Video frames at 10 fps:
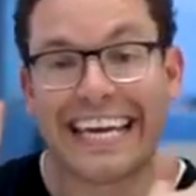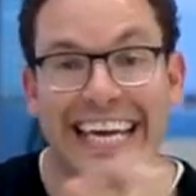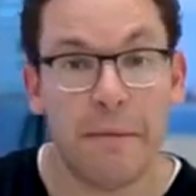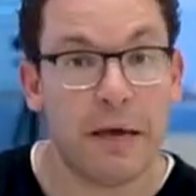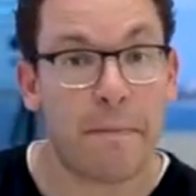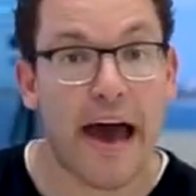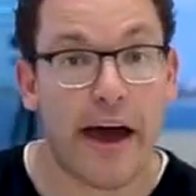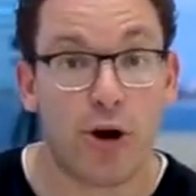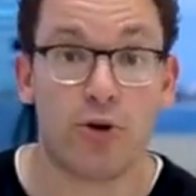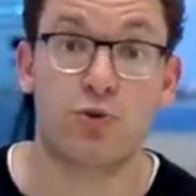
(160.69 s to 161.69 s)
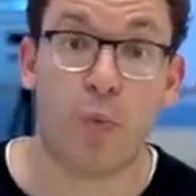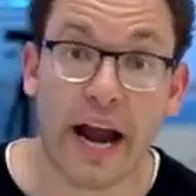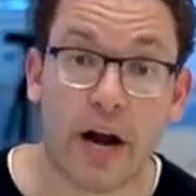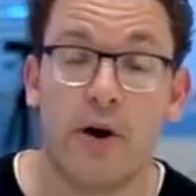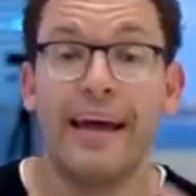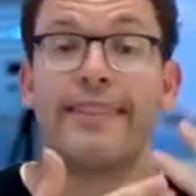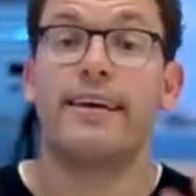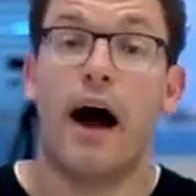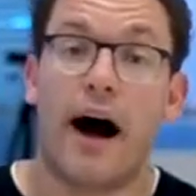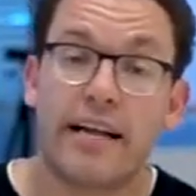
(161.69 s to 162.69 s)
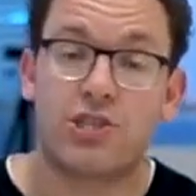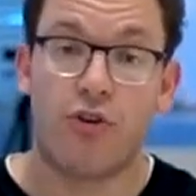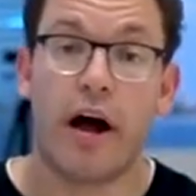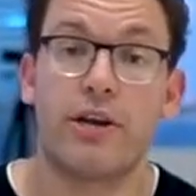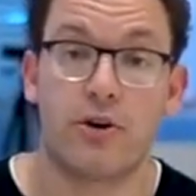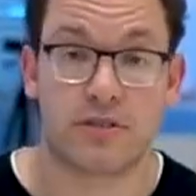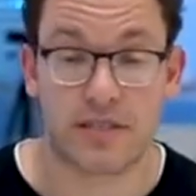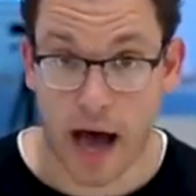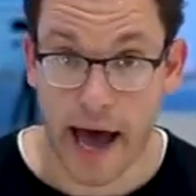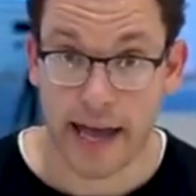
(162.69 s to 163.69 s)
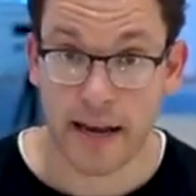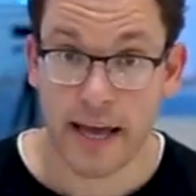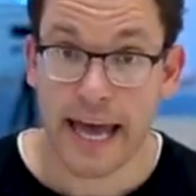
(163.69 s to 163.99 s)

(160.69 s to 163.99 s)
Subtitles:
gimme patterns where the odds are on your side.